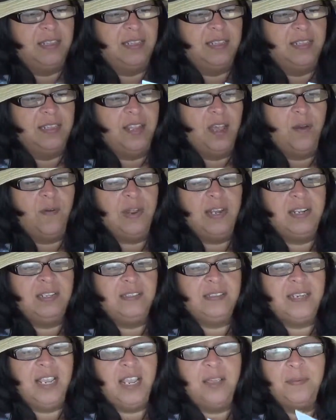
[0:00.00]
knowing
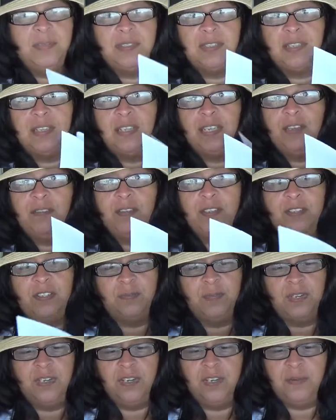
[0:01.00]
his name is going to give you
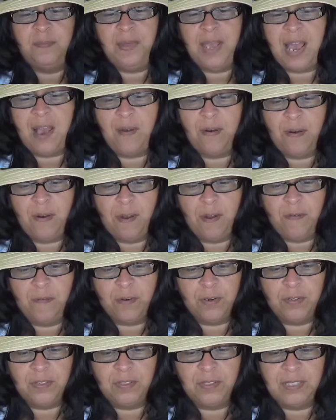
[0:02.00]
dominion and power
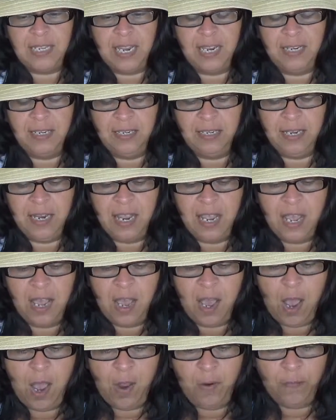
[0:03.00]
over Satan,
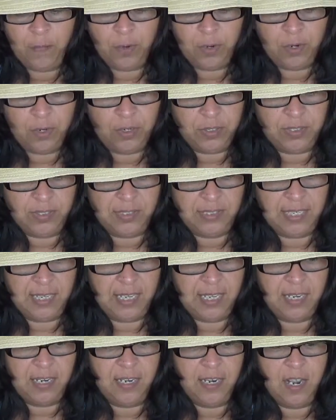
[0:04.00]
over
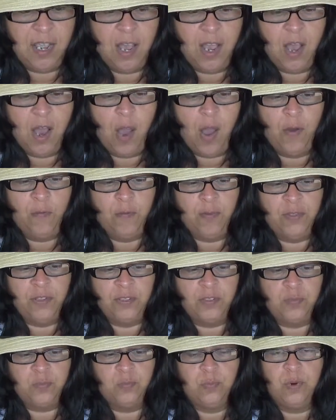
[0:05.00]
sin, over
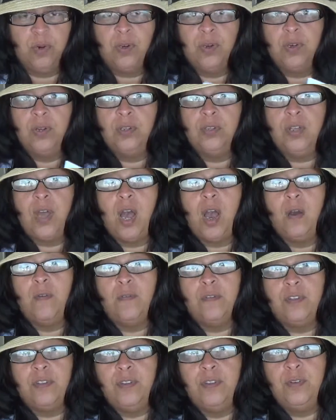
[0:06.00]
this world,
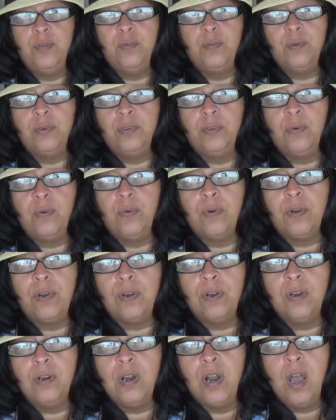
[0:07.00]
over the New World
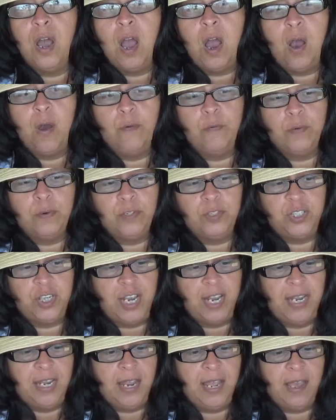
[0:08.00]
Order, over
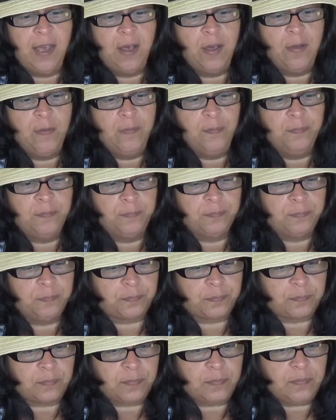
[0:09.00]
Jade Helm.
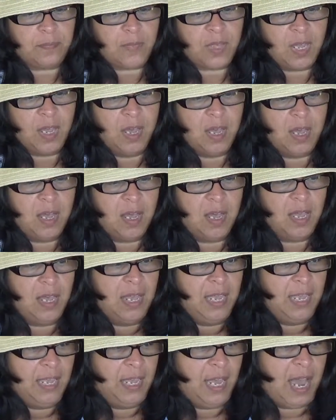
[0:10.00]
I
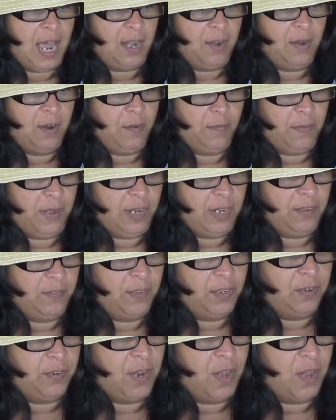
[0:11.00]
don't know if any of you